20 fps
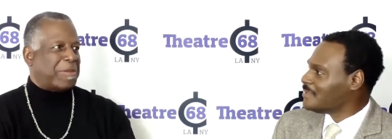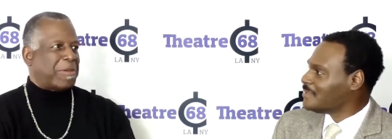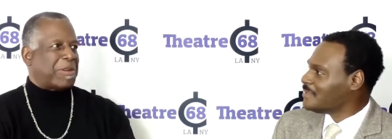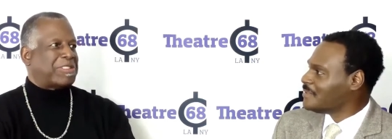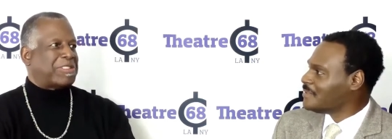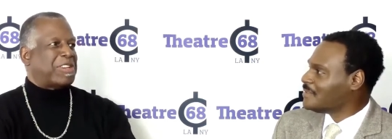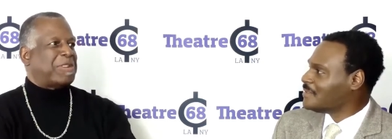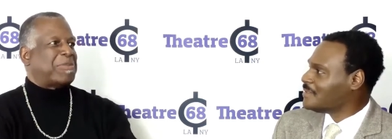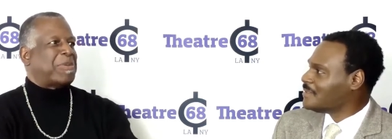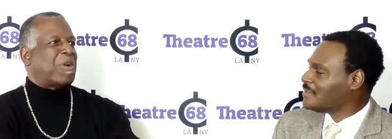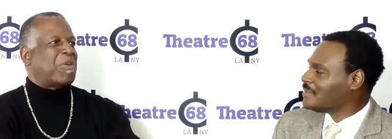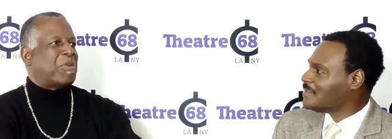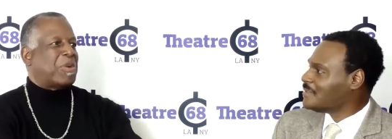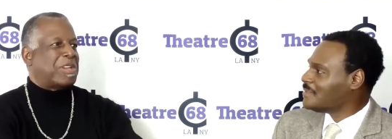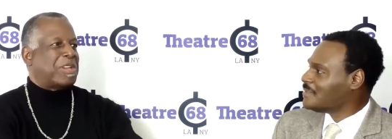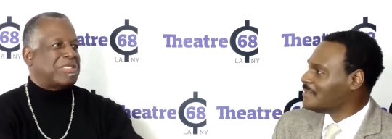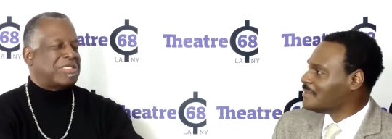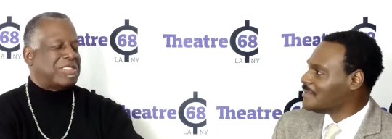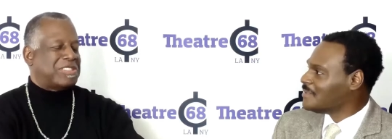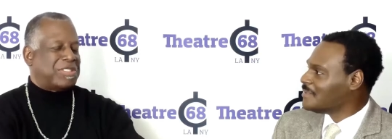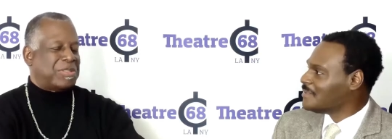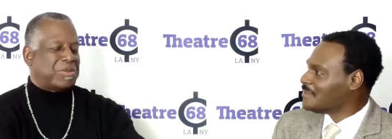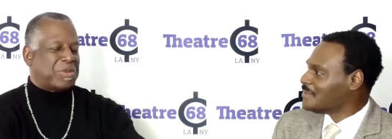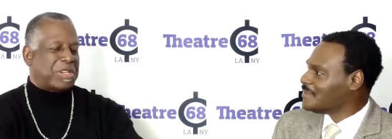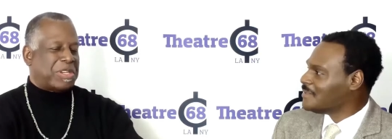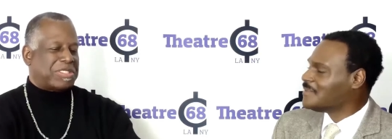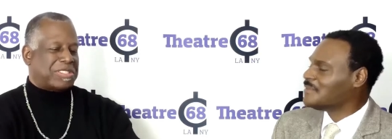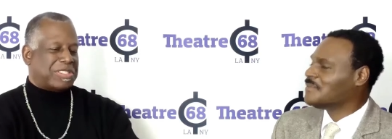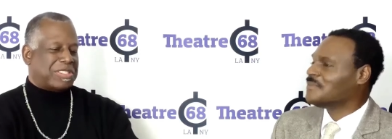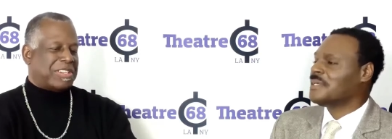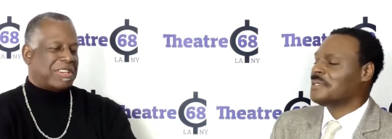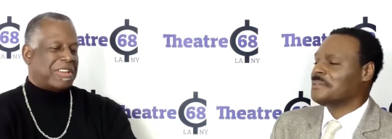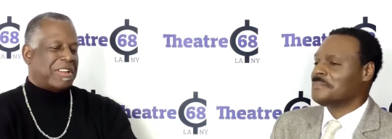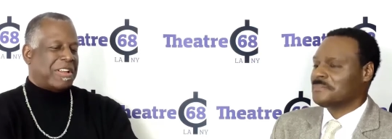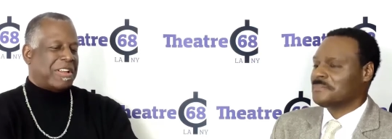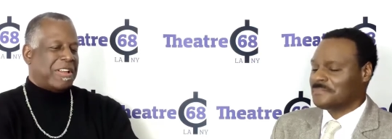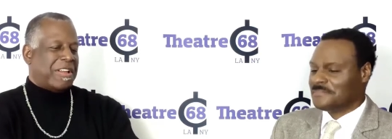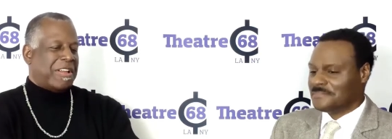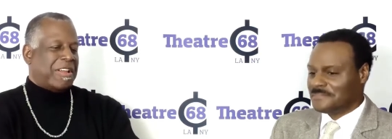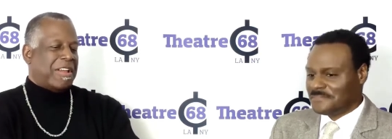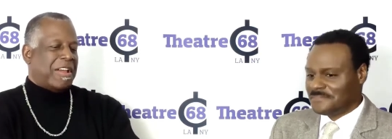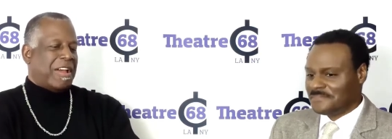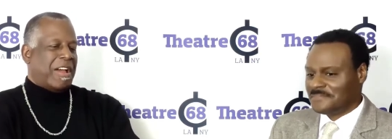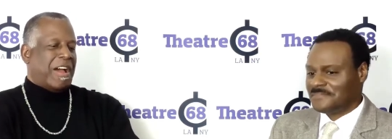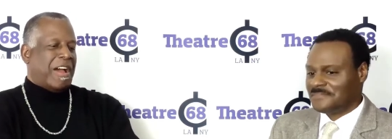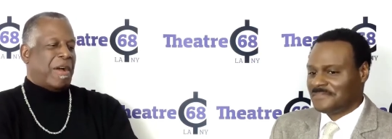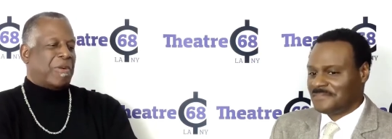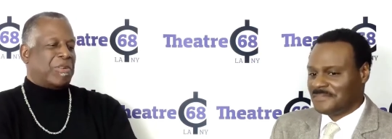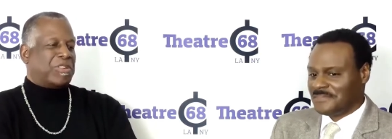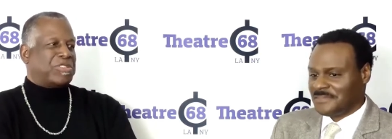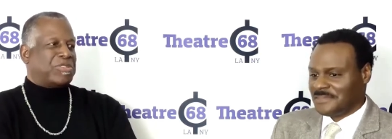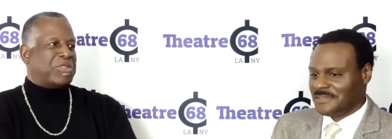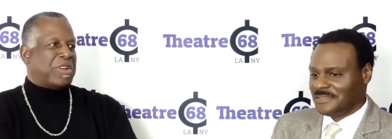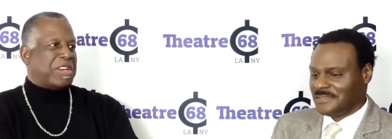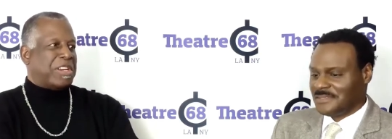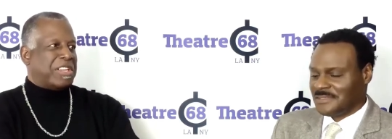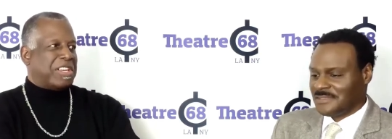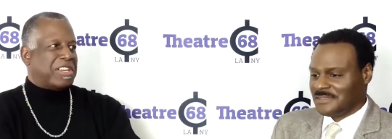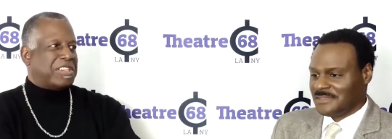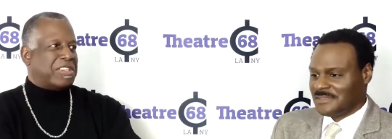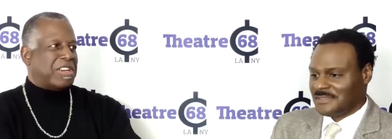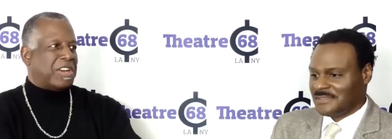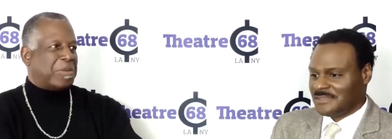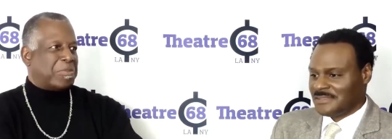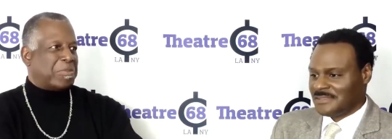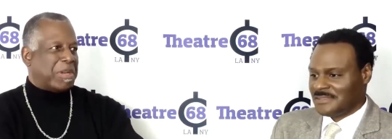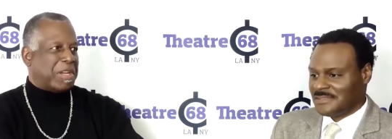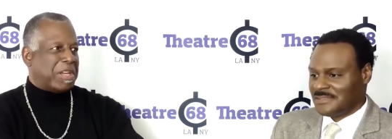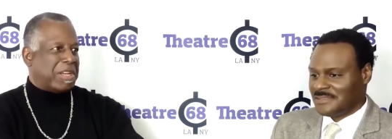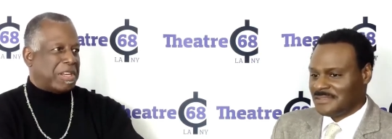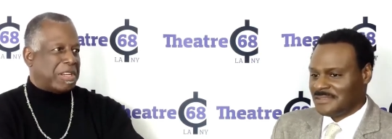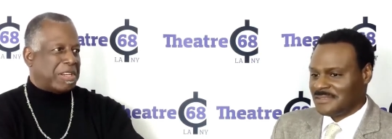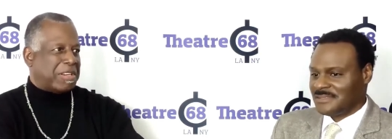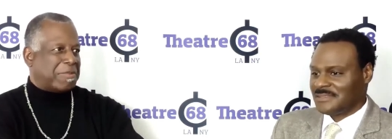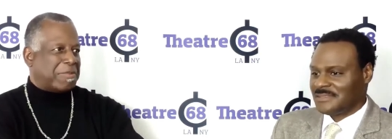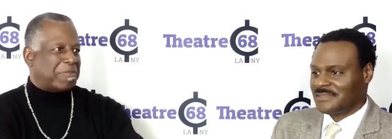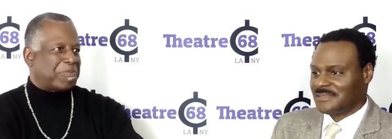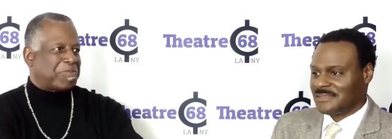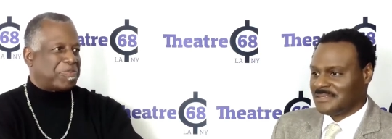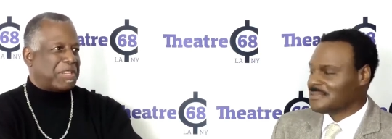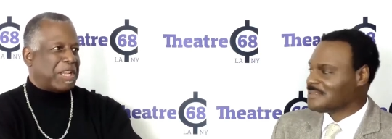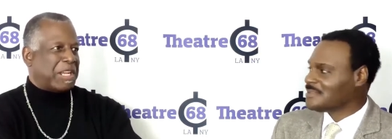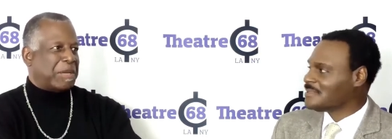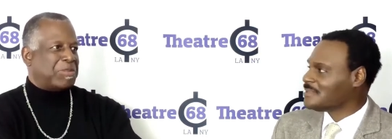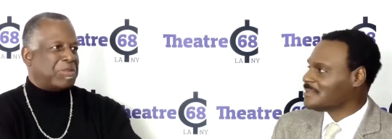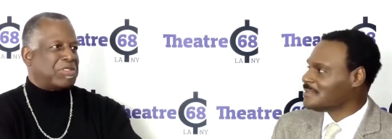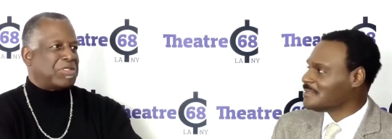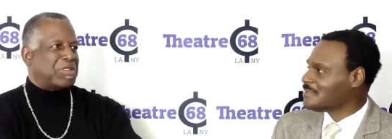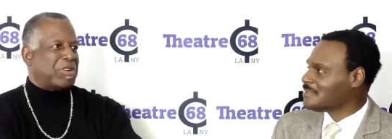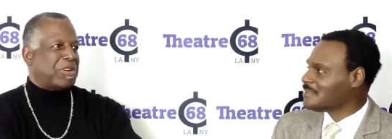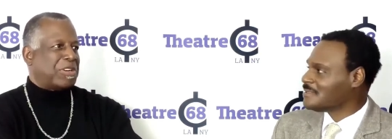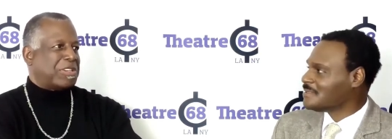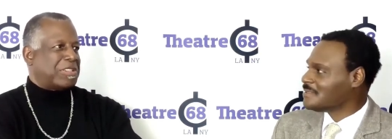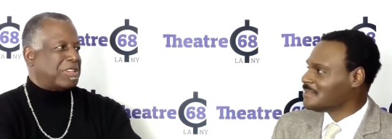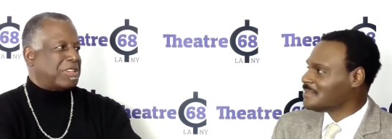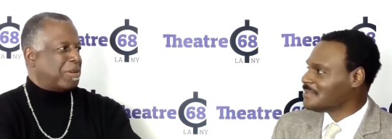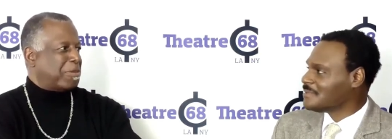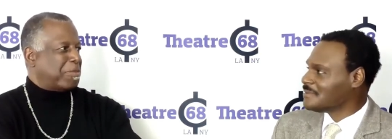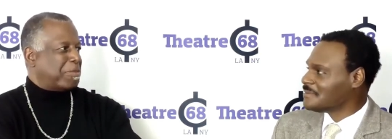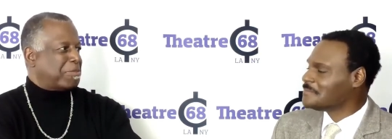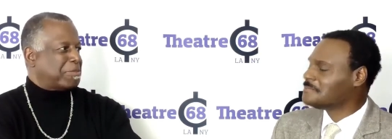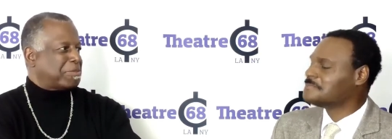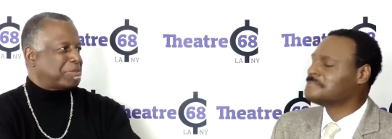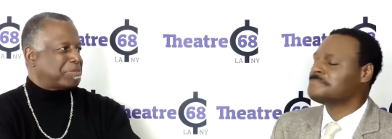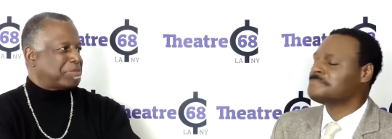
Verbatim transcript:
Speaker 1: Game. I'll tell you about one situation. I was training a young man named Sean Kelly,